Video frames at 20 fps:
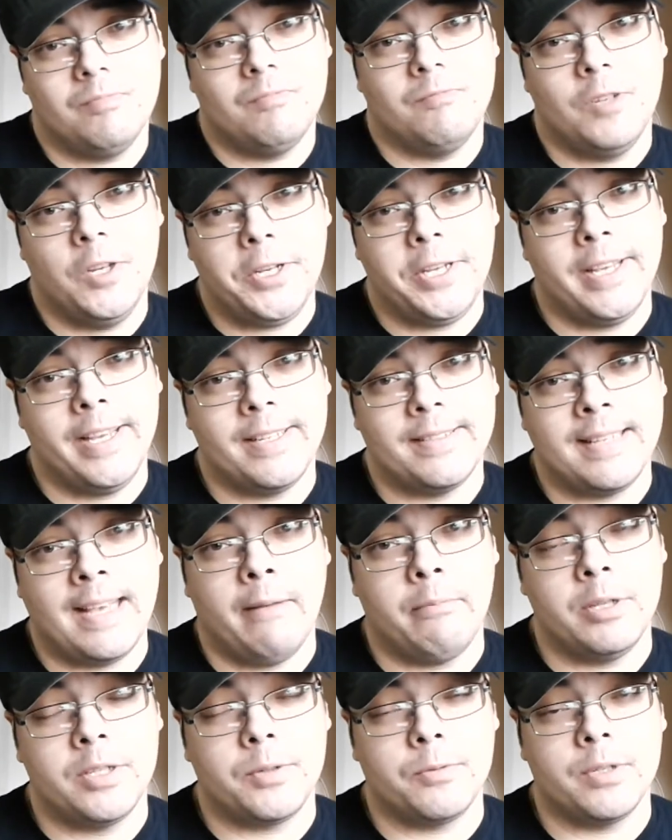You can get
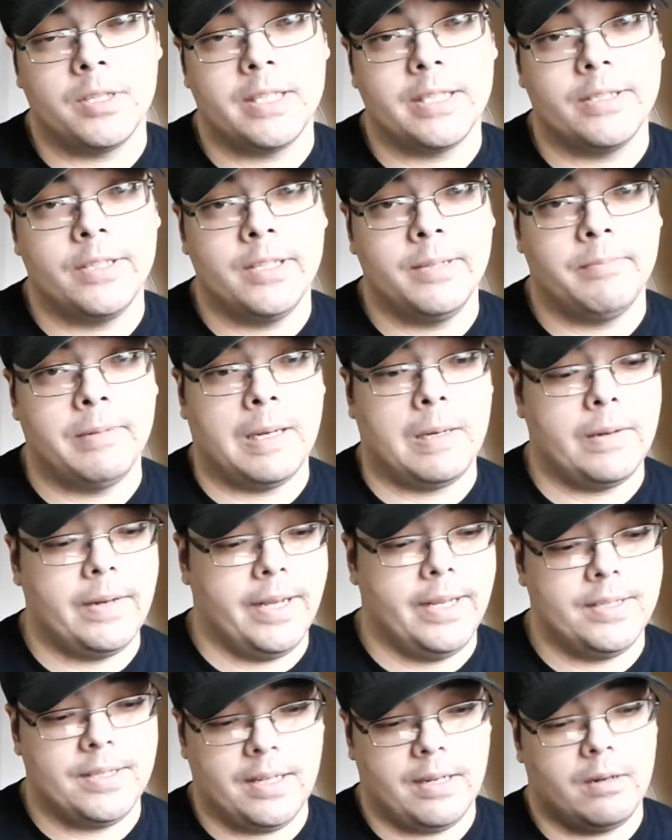tablets really cheap
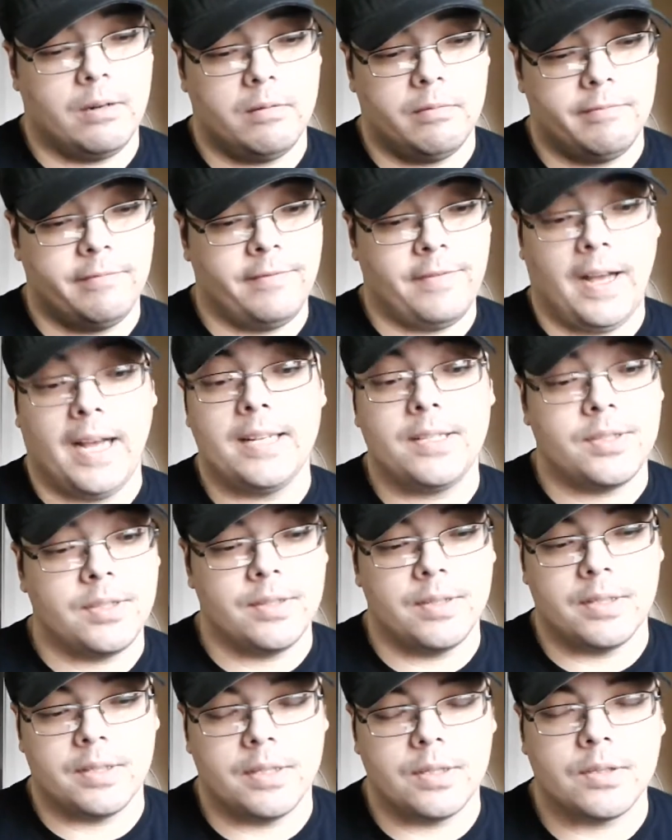nowadays that are
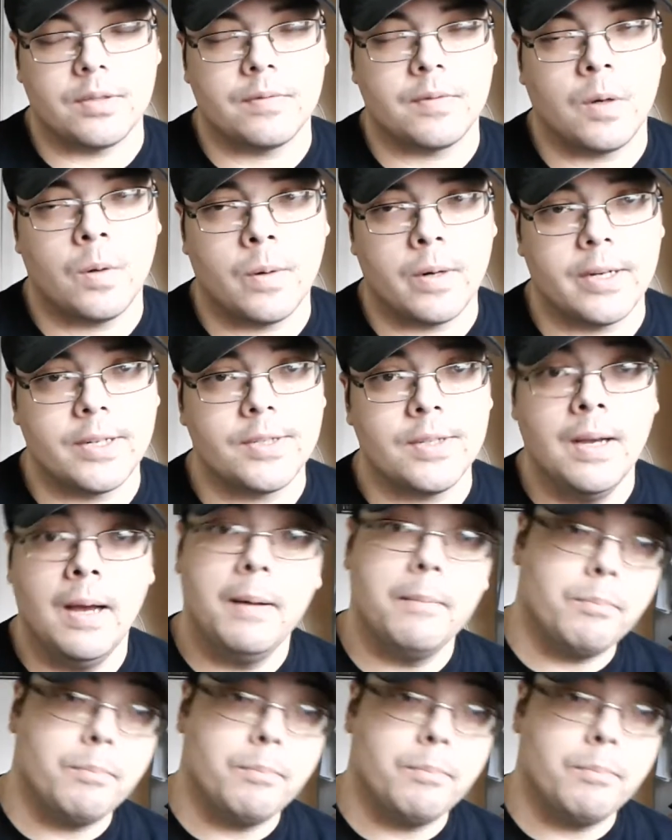faster than this, of course,